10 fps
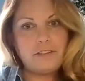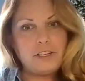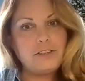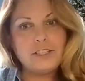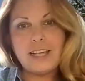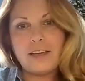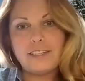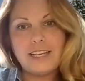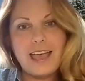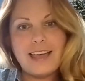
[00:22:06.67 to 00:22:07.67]
You just have
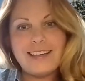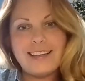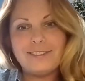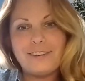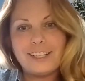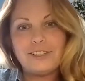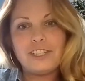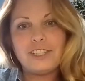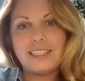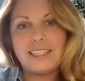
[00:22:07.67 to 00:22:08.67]
to get a director
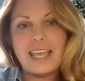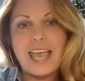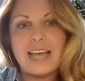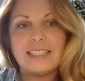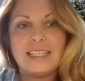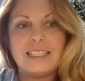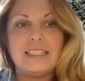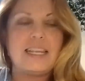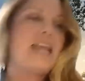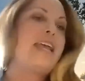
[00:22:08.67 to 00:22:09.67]
to say yes. It's
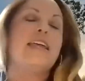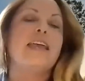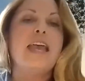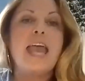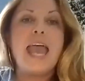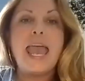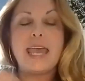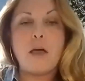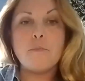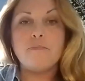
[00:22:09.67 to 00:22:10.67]
saying, hey,
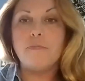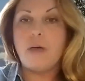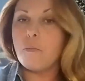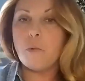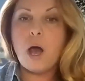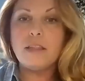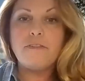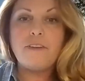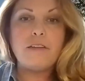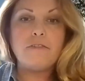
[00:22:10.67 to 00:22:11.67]
I'm
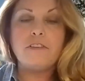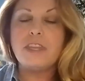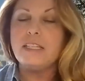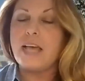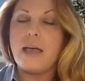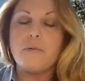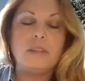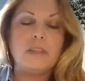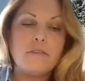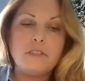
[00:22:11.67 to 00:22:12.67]
qualified for this. I would
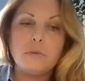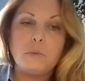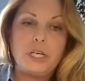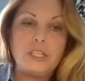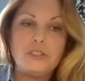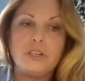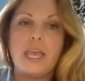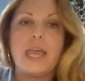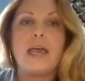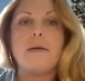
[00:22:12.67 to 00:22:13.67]
love to work at your
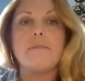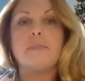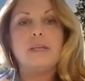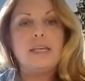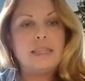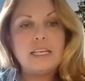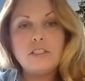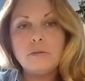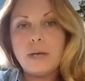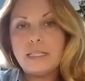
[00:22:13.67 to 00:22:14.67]
camp. These
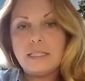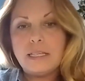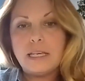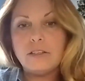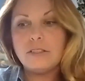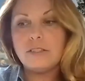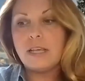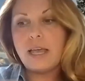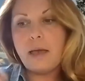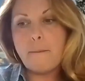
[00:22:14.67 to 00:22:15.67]
are my skills,
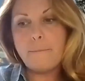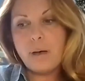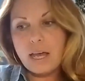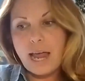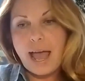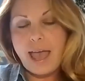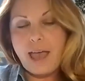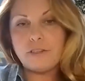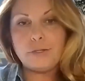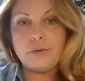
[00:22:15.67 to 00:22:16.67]
but I
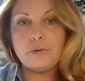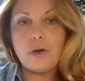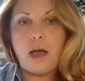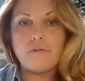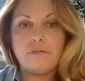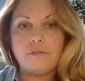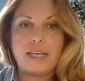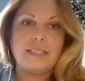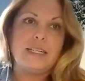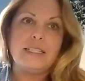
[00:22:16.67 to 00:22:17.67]
have a school
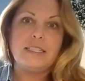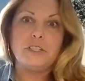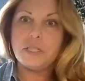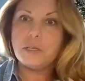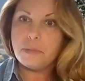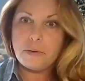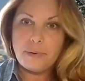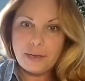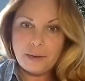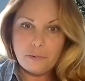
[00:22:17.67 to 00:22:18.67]
conflict. Is there something
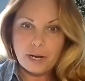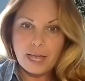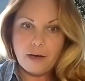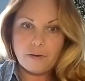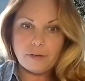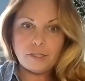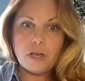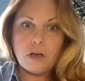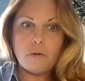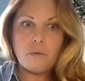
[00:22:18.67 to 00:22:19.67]
we can work out?
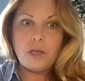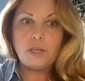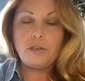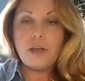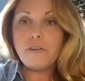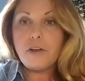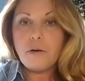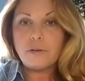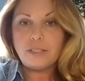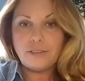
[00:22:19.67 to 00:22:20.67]
So you never
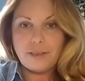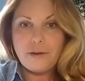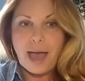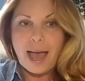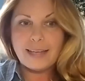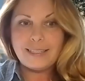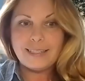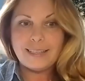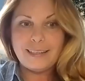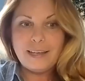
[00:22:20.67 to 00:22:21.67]
know until you ask.
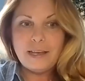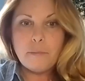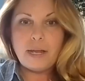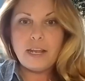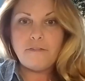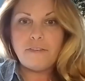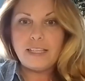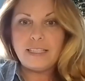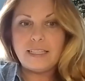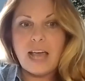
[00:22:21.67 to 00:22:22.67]
But if
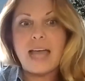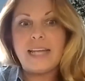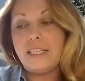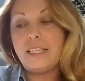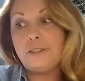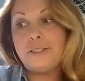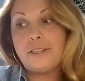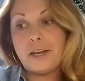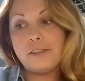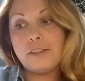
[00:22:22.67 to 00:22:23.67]
it's, I need to
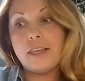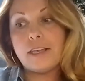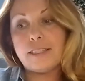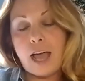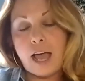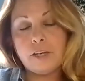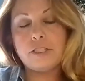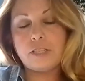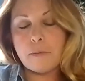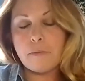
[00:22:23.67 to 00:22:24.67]
study the entire
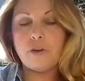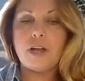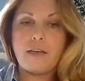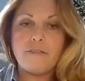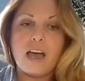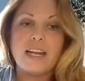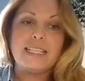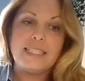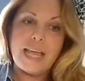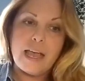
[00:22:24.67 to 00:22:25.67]
summer and I've got
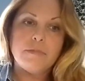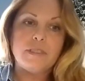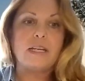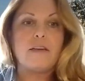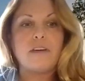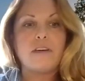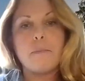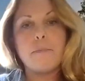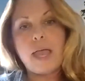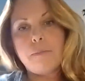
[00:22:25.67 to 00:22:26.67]
exams and I've
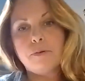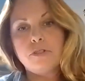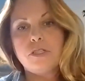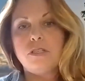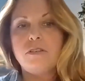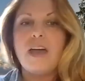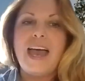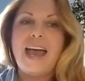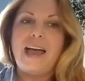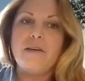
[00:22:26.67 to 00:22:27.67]
got papers due,
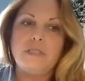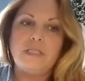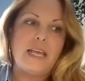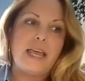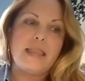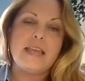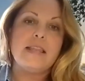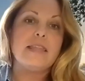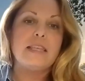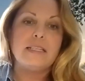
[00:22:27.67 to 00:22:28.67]
I would say
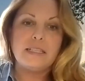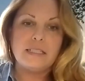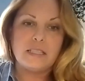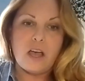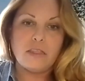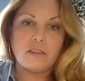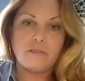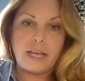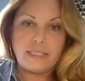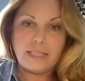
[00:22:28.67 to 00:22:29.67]
then this is not the
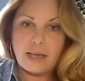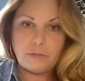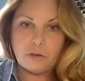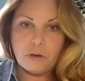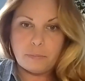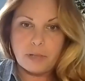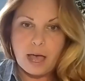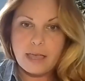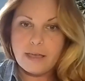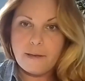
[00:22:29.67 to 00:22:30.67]
right time to apply.